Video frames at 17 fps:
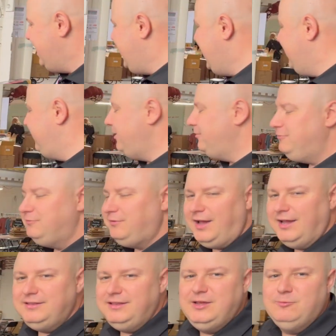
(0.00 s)
And then
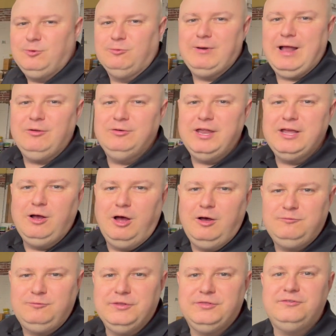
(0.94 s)
finally, we're rounding
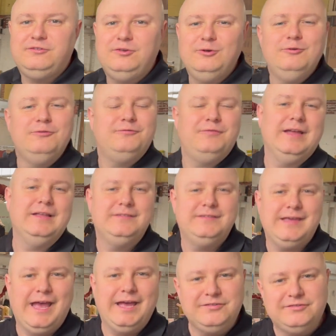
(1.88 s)
off with 2
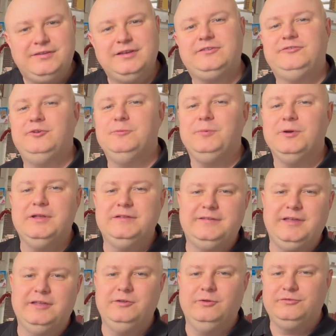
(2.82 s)
fantastic Super
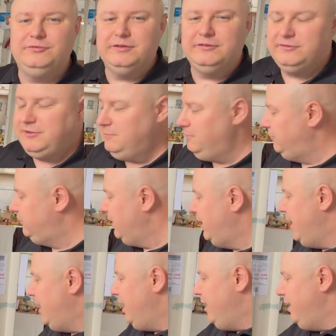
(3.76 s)
Nintendo systems.
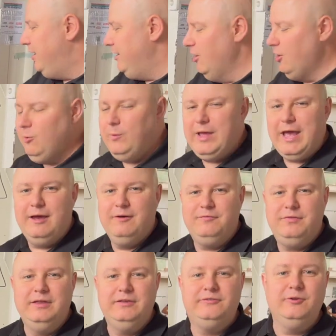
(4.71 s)
Here we
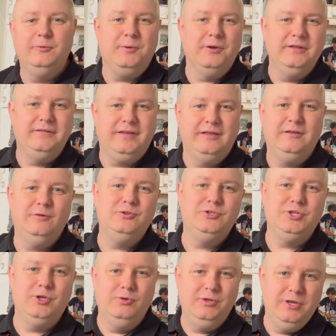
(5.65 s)
have the Super Nintendo
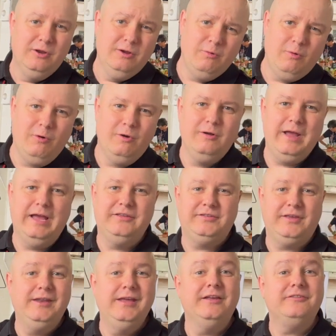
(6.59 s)
Junior, or
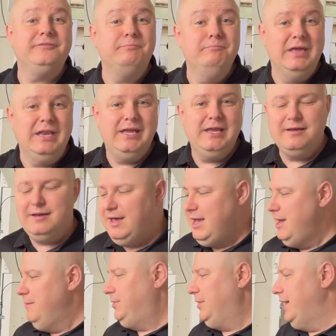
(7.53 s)
SNES Mini,
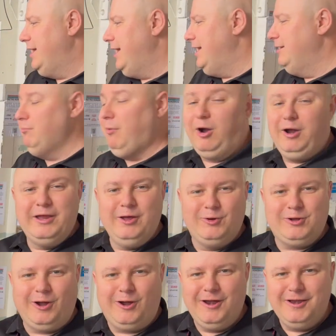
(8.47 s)
playing Mario
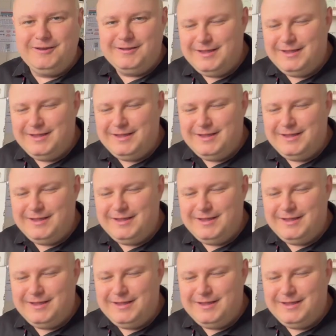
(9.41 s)
Kart.